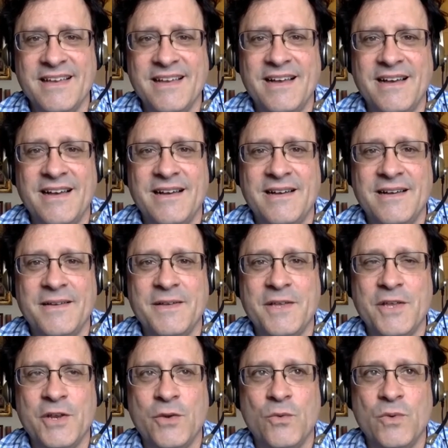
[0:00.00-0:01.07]
uh,
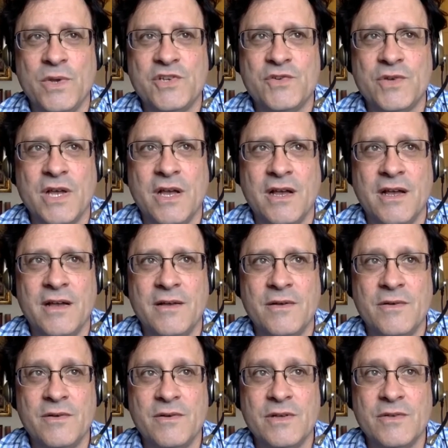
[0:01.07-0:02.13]
you know, which uh,
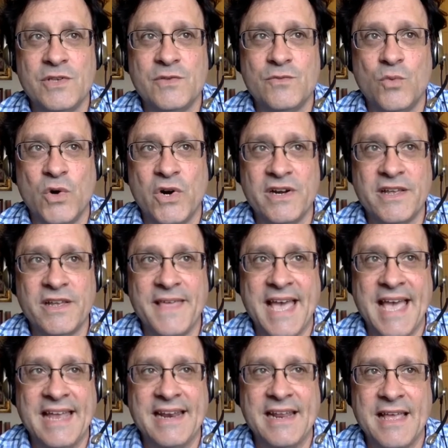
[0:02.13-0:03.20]
was work
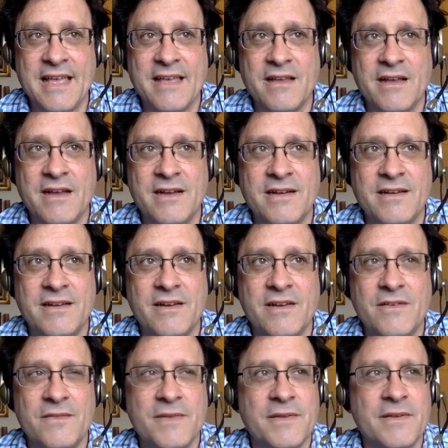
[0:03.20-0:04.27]
that uh,
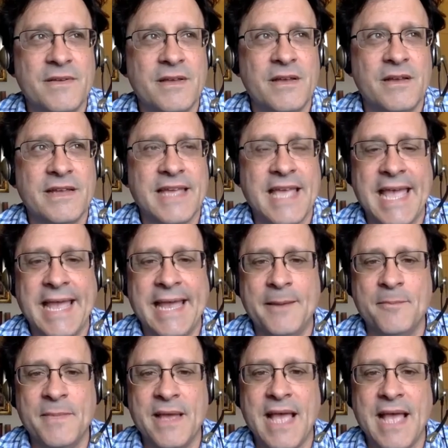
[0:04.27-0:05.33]
uh,
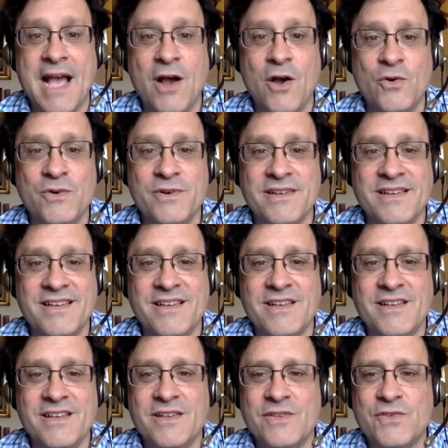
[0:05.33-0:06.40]
came out
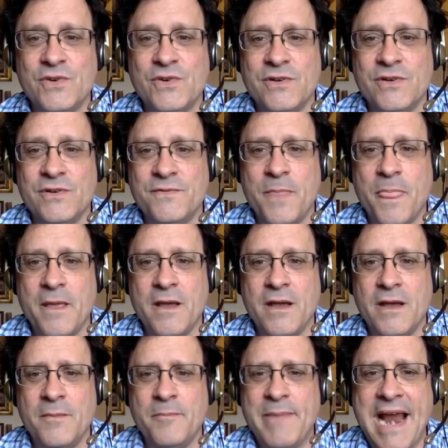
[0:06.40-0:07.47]
sort of
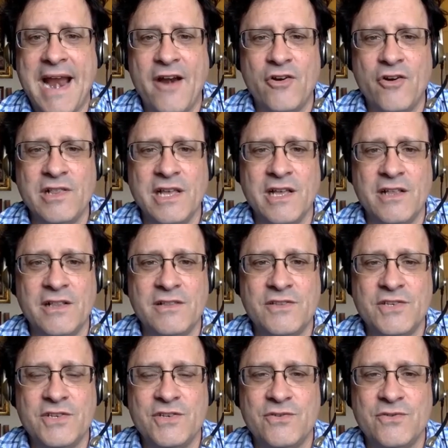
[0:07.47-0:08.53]
parallel
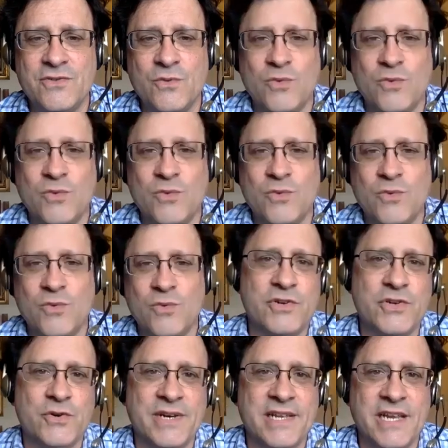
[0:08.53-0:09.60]
to the work that we were
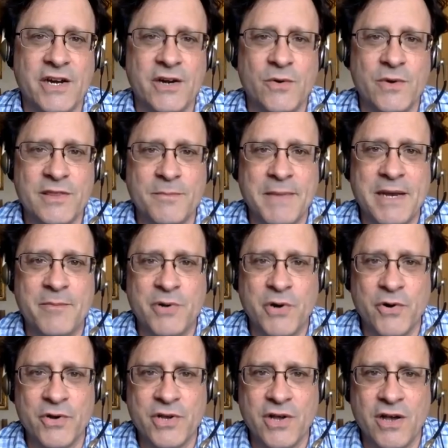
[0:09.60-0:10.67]
doing here with
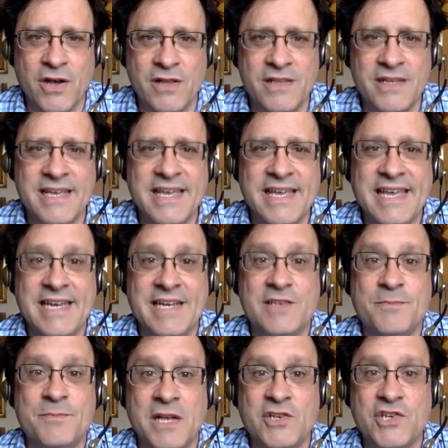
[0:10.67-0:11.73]
MetaProtocol, in
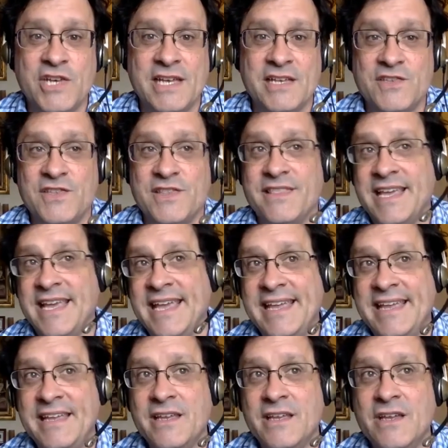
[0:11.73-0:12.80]
as much as
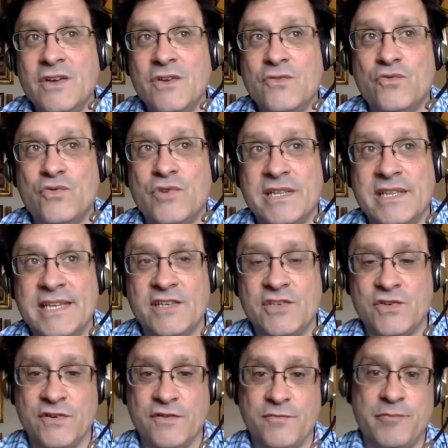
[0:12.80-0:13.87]
they really
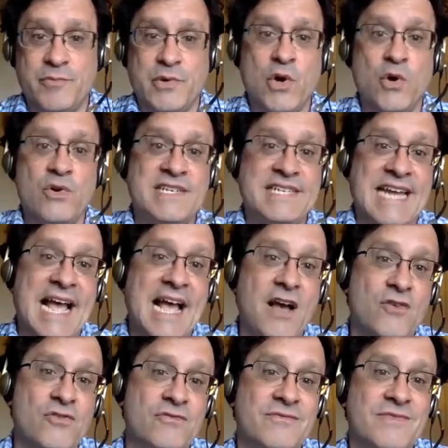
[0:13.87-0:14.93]
sort of broke
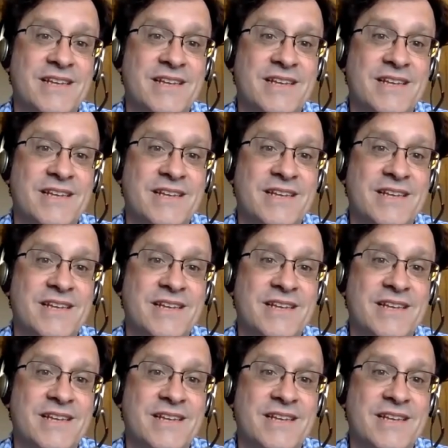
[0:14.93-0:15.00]
down